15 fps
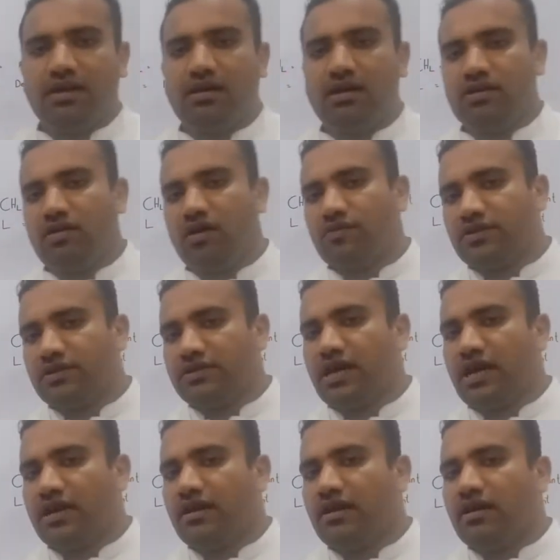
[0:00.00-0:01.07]
and after
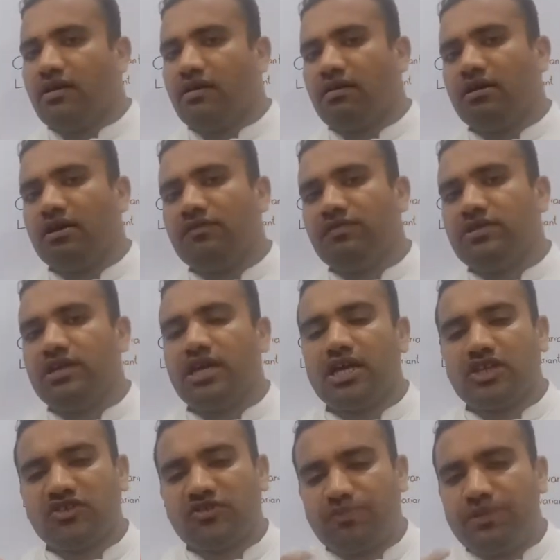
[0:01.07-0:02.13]
that I will
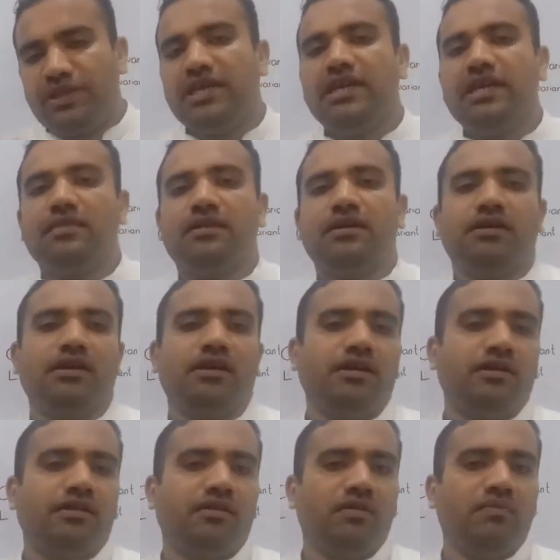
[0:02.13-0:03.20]
explain the
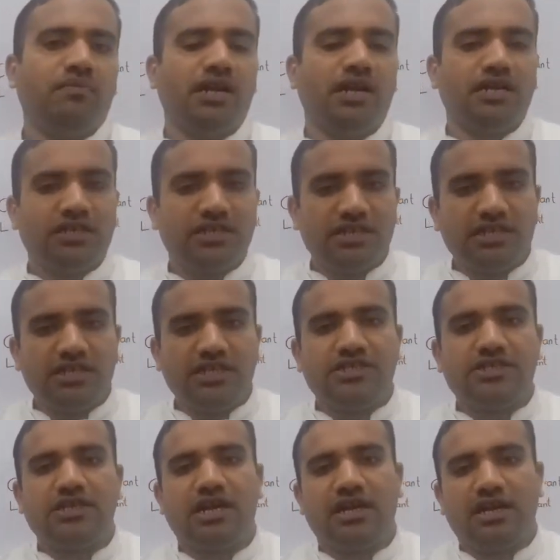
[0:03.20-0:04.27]
diagram and
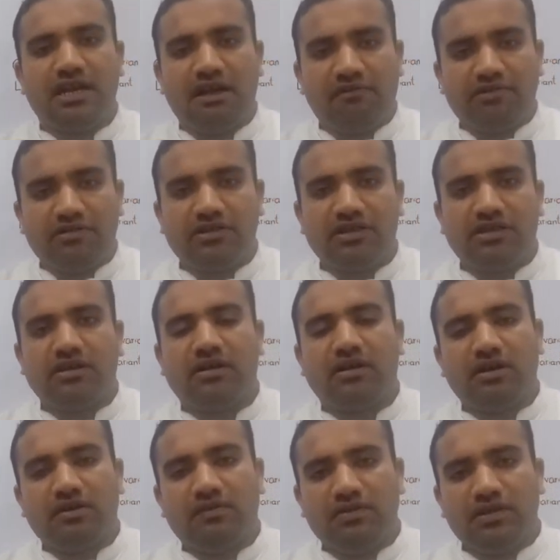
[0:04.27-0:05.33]
each and everything I
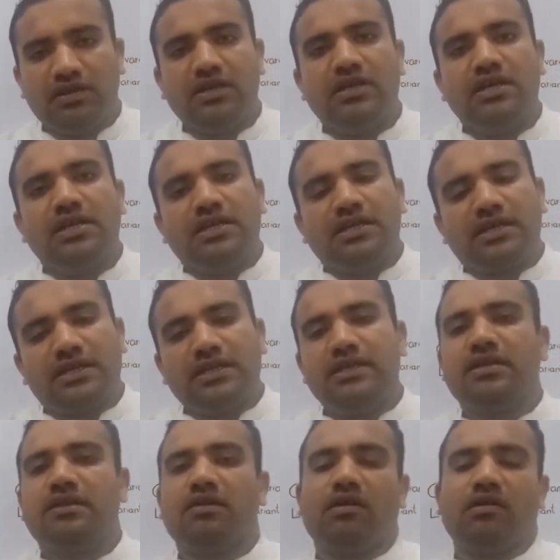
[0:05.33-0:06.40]
will
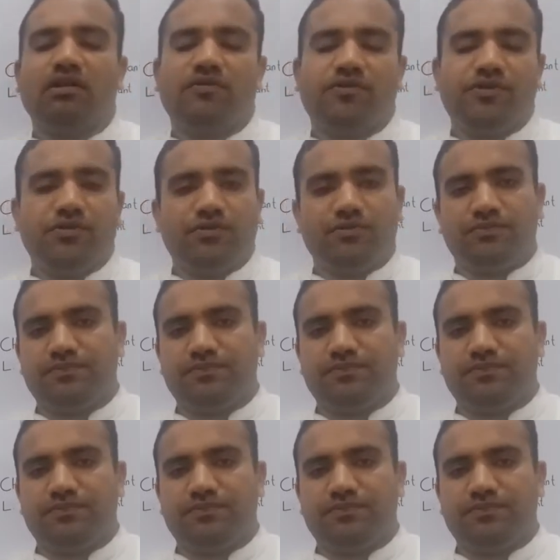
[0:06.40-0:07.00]
clear all of you.